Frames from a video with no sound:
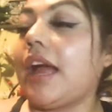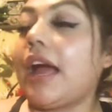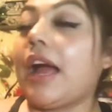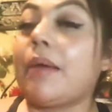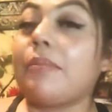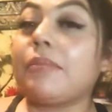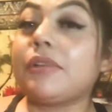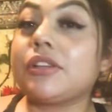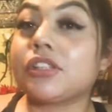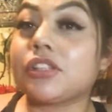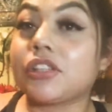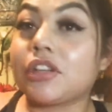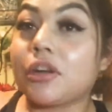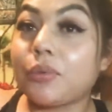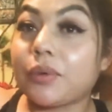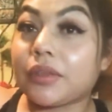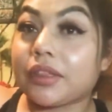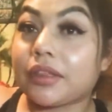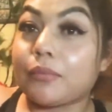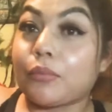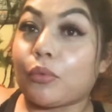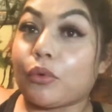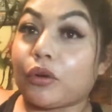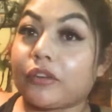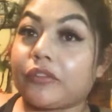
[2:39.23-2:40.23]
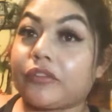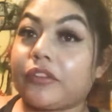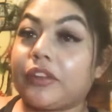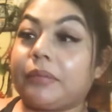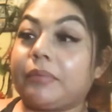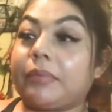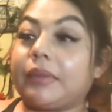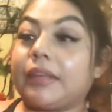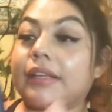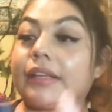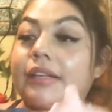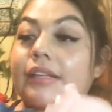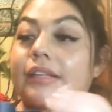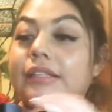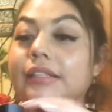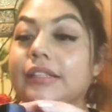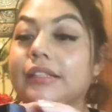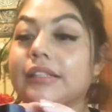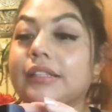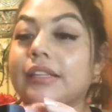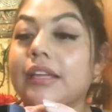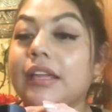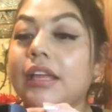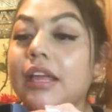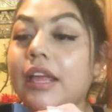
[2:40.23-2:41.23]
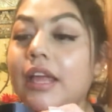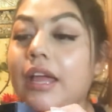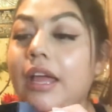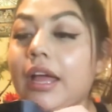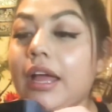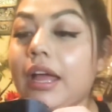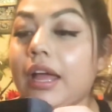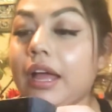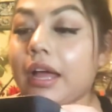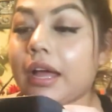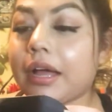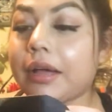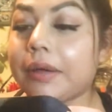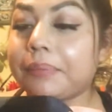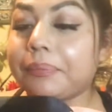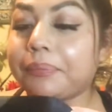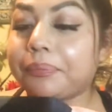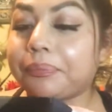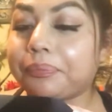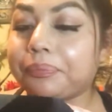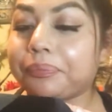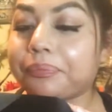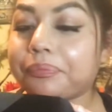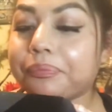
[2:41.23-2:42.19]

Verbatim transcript: I'm going to start with the Morphe because um,